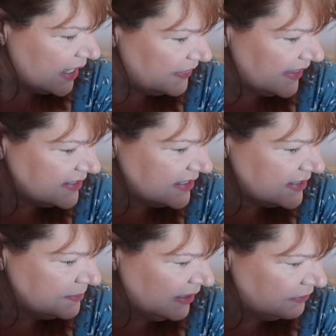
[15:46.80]
This
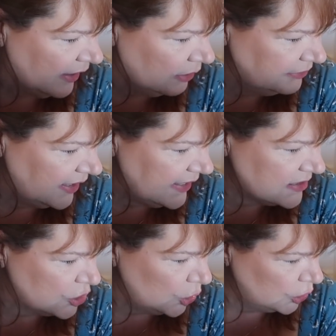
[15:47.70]
is mint velvet.
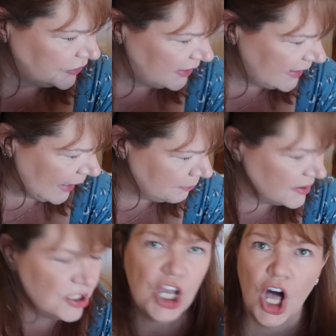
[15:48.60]
It's called the
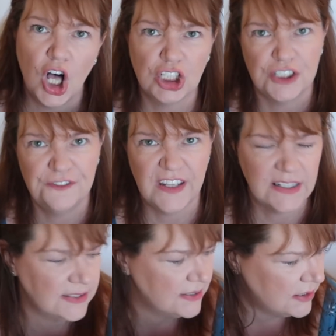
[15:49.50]
Leopard
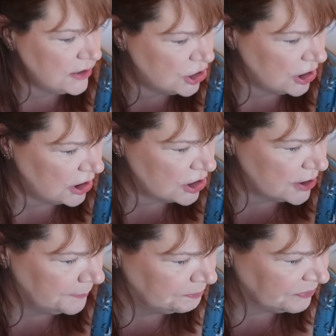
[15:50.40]
Hotfix
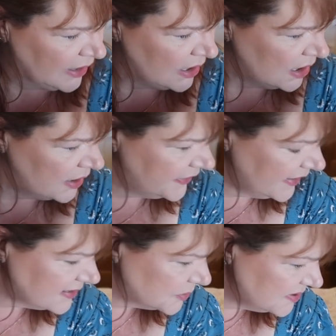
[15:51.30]
t-shirt.
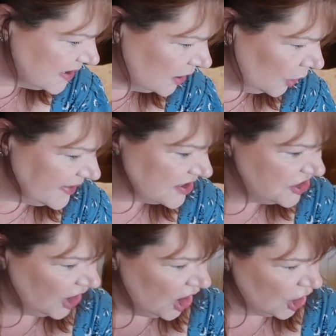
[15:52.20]
This was in, oh, it's
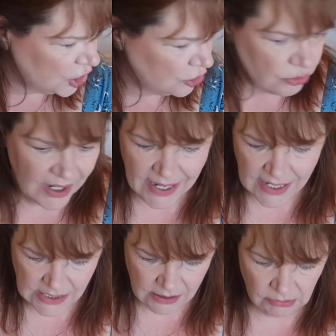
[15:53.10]
dark
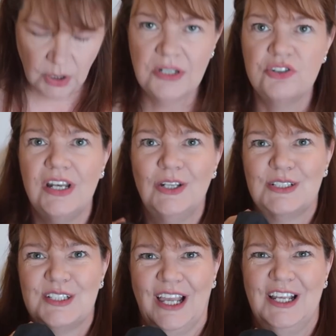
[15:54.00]
grey. No wonder it
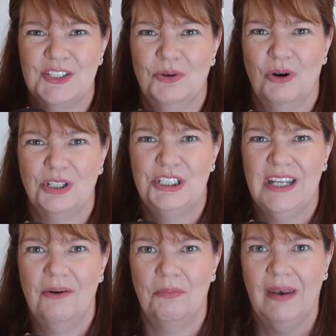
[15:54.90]
looks like it's a washed
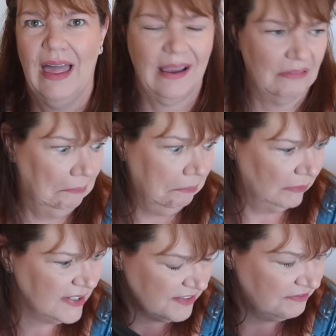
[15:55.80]
out black.
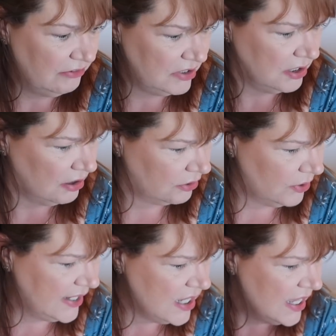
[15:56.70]
It's a very dark
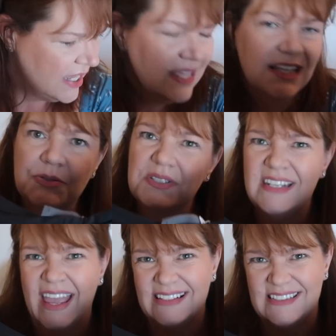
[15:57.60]
grey. This was
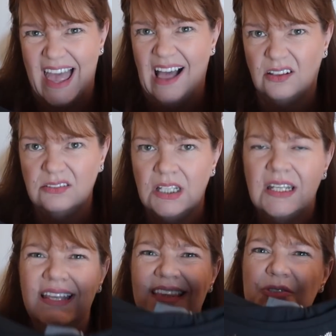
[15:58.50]
an XL
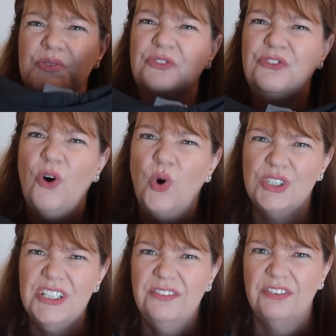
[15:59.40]
and this was
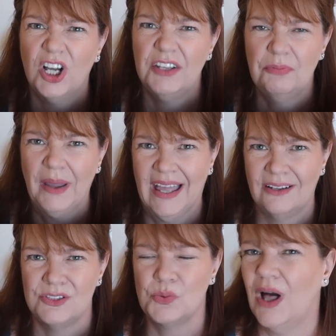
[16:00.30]
£45.